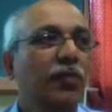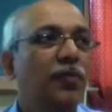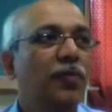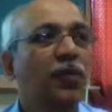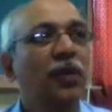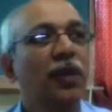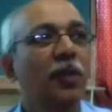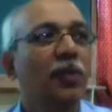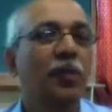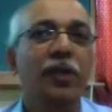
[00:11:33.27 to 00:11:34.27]
following
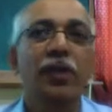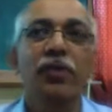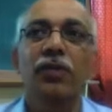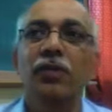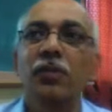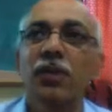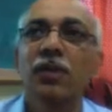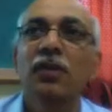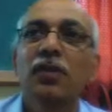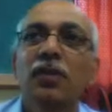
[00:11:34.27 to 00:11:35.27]
appropriate USB
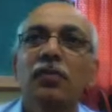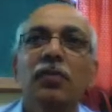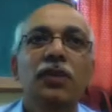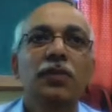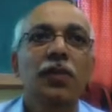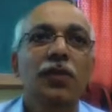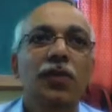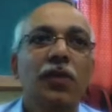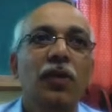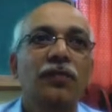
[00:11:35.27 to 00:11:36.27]
bus protocol.